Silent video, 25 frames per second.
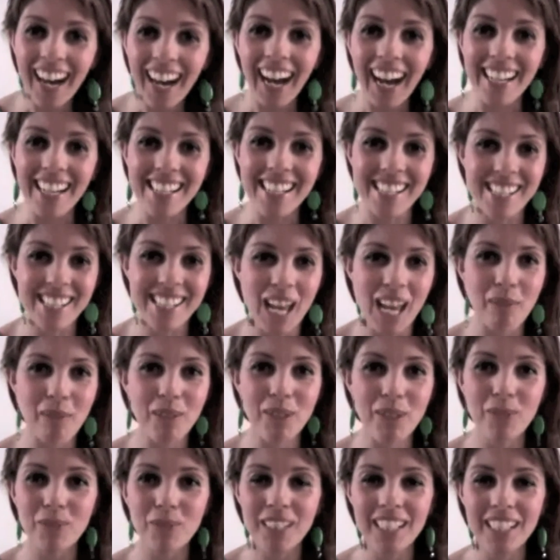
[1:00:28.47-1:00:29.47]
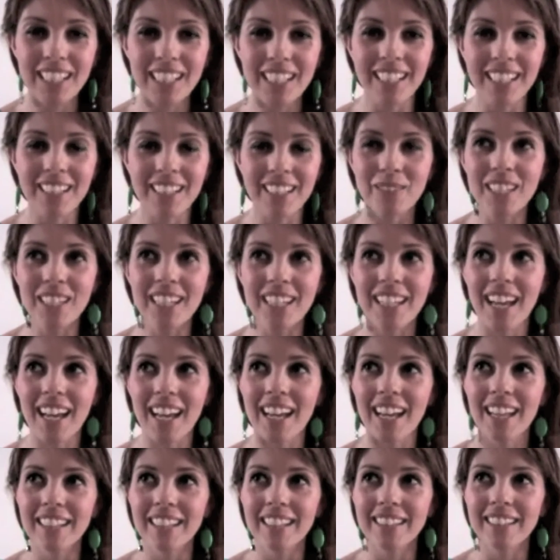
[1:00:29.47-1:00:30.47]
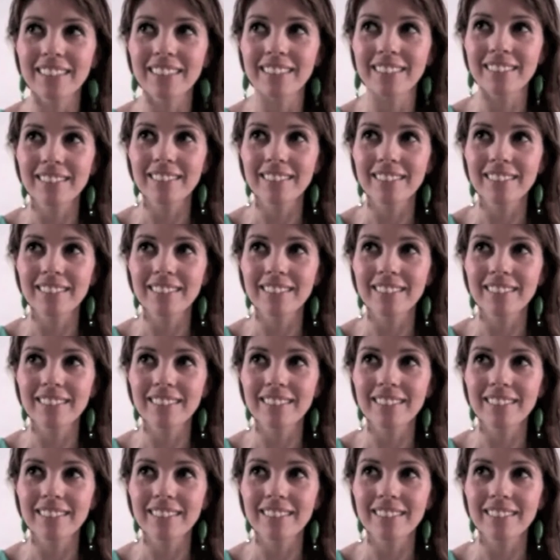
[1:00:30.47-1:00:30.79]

accept that we can,